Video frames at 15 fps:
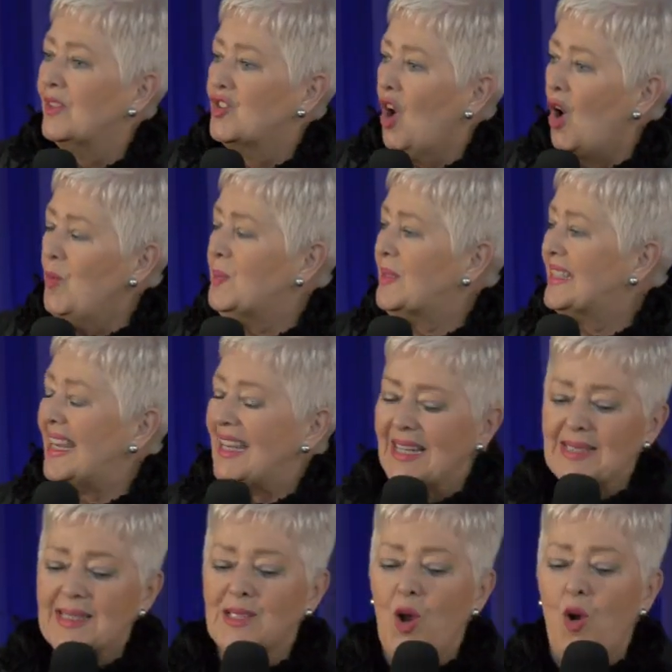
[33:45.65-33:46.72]
Job said
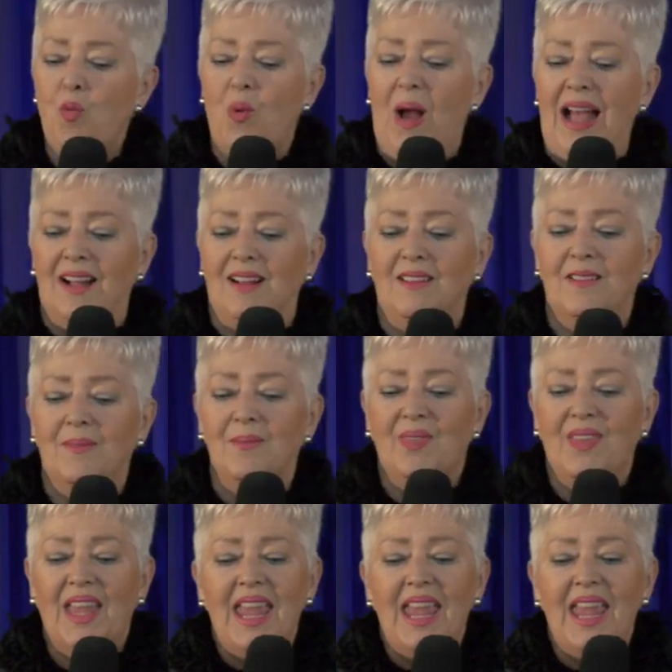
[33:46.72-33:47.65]
it so well.